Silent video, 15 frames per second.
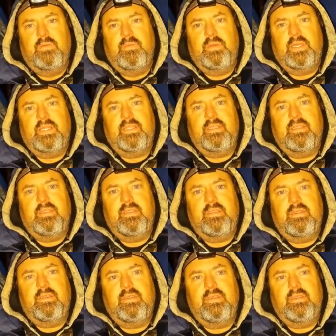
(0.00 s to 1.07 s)
But
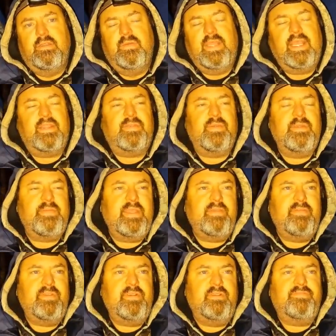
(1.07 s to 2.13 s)
you know we got three
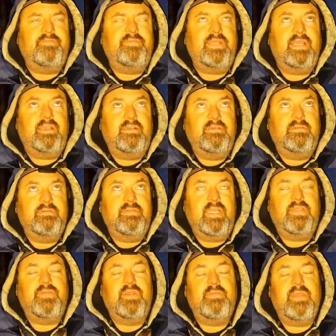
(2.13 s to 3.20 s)
beaver, or, yeah,
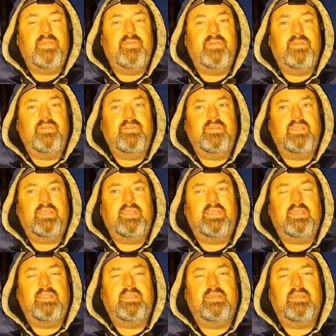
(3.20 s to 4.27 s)
yeah, three beaver
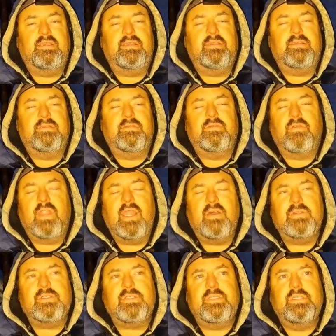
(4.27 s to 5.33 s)
and uh,
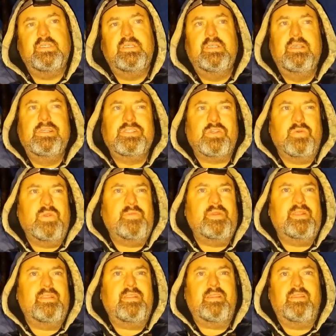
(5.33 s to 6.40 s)
grouse. So we've
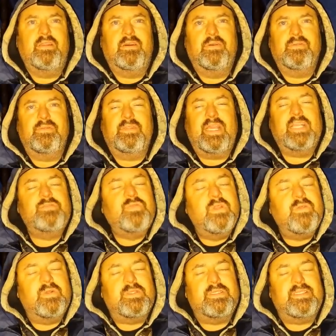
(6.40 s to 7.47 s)
been, you know, that's
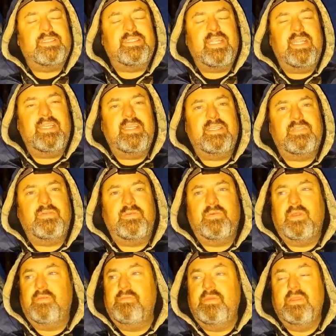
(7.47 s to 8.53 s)
really what sustained us.
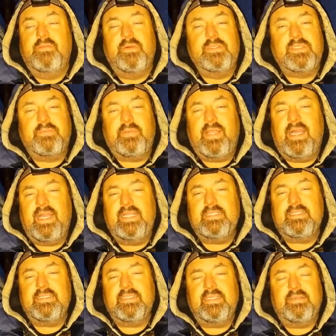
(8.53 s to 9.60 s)
We were on minimal
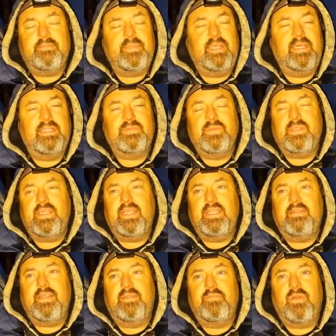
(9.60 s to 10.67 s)
supplies. I'll be honest with you,
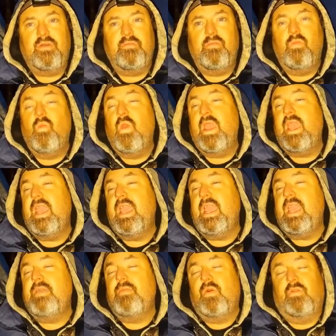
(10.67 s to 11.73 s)
I, I brought
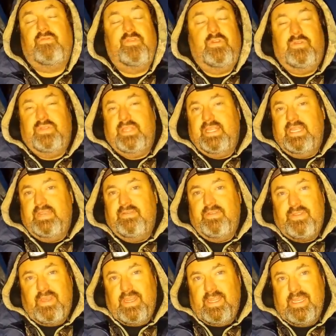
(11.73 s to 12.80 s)
way more food than I
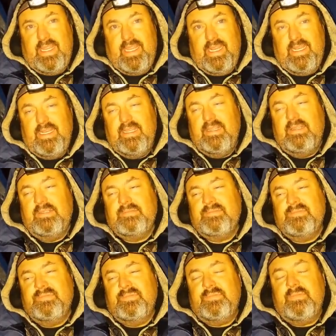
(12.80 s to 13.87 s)
ever thought I needed.
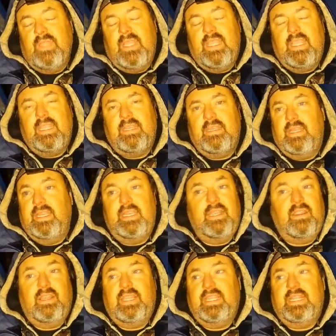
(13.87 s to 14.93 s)
And I
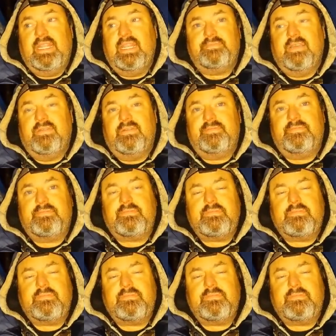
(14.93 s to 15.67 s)
didn't hardly eat any of it.